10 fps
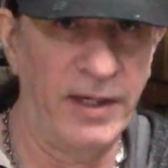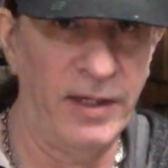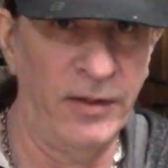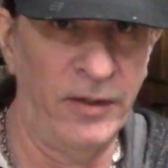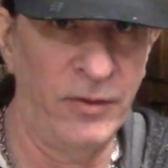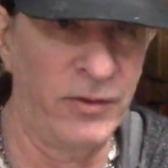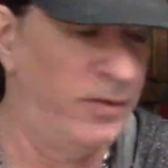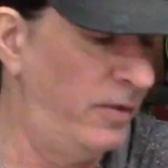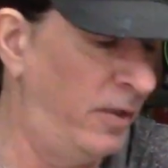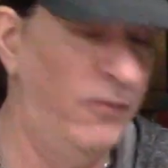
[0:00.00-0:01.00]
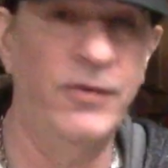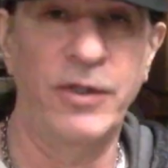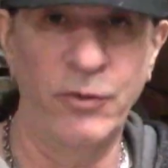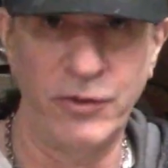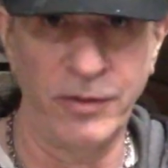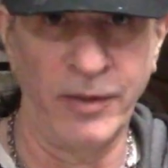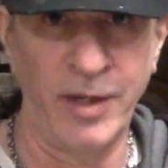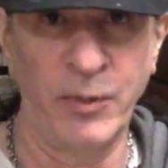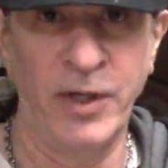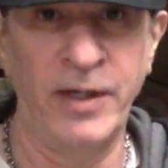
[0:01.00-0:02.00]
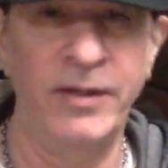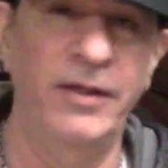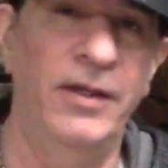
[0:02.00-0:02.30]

kilos of toasted rye bread.